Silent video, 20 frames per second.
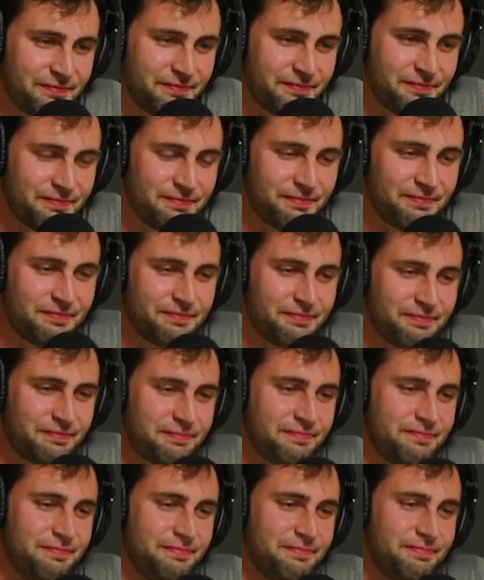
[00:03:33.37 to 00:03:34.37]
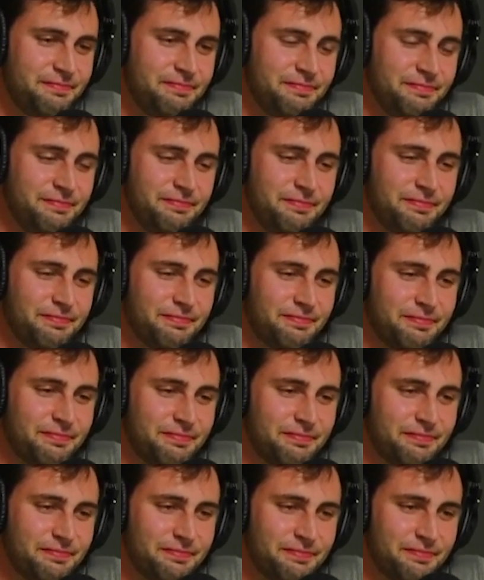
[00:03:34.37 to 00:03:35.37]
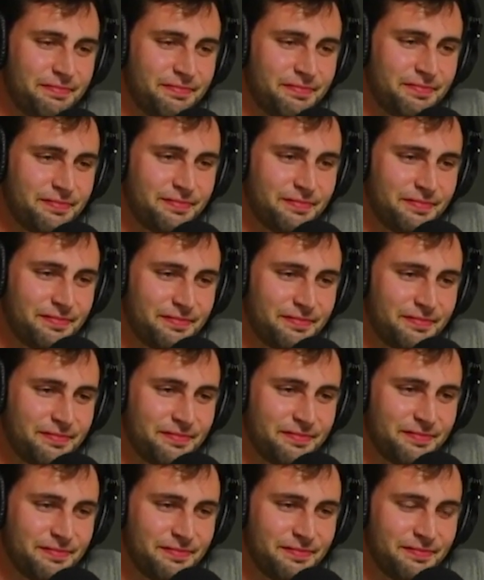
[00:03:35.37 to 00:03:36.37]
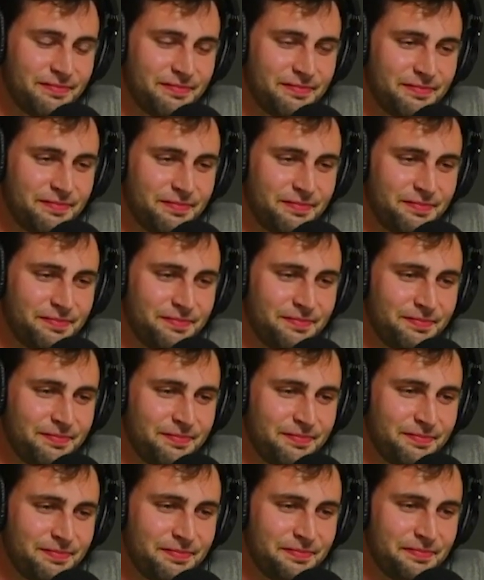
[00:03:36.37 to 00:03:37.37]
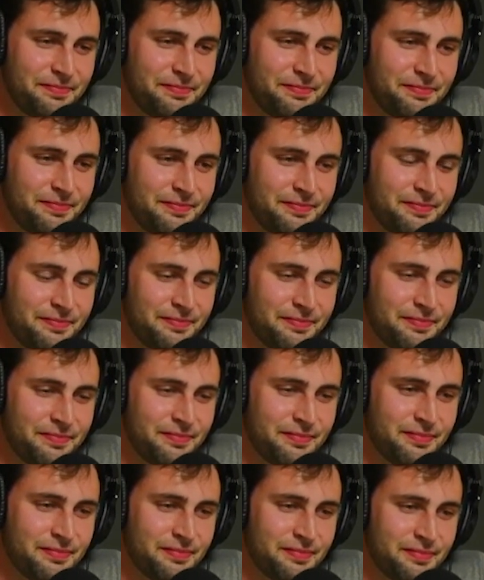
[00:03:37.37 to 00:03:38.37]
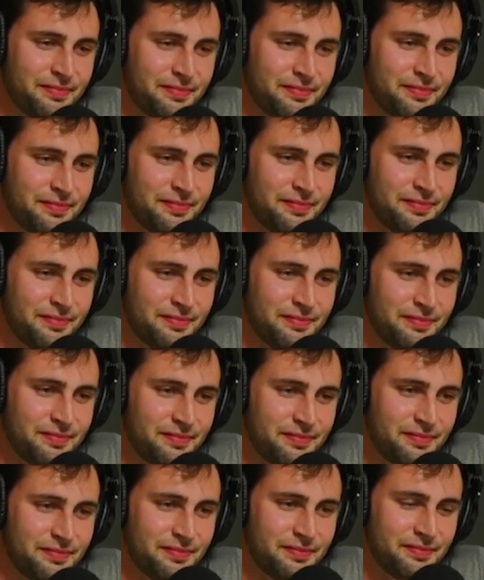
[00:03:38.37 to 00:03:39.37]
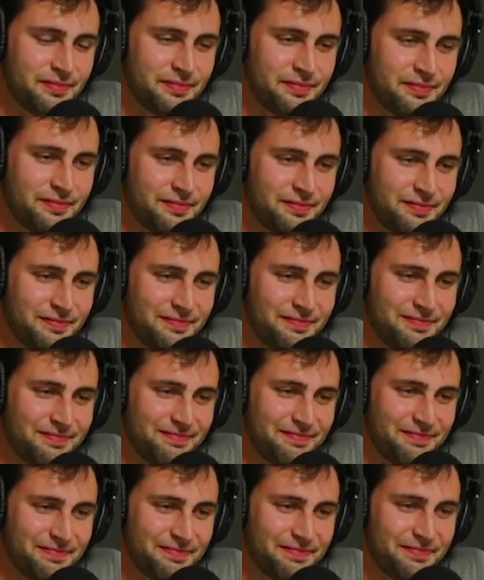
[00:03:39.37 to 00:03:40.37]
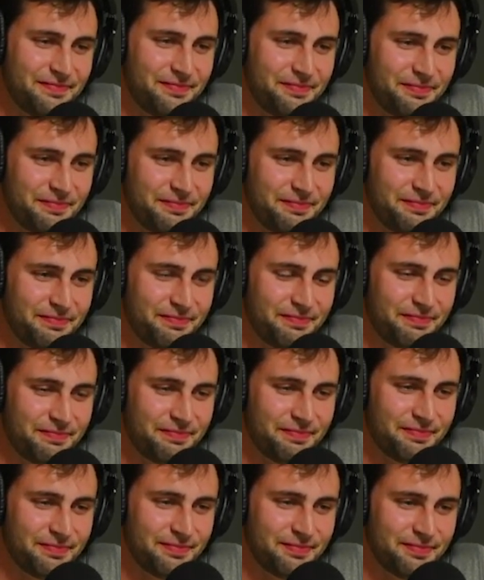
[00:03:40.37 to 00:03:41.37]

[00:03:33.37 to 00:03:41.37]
No words are spoken by the person on screen.